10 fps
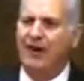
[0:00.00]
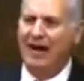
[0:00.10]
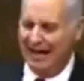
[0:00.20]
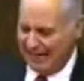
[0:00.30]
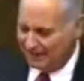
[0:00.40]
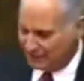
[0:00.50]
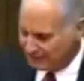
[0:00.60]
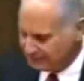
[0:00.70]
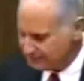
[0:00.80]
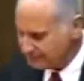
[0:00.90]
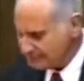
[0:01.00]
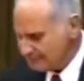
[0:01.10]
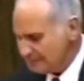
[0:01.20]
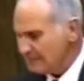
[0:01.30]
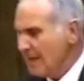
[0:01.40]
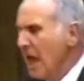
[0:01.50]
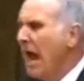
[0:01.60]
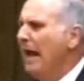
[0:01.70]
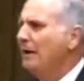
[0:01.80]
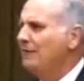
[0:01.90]
5,
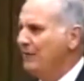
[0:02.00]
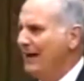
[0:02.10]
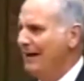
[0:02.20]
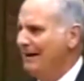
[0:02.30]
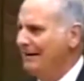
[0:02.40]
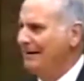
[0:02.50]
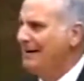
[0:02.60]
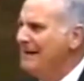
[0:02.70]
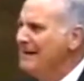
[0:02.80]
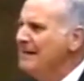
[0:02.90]
hellfire.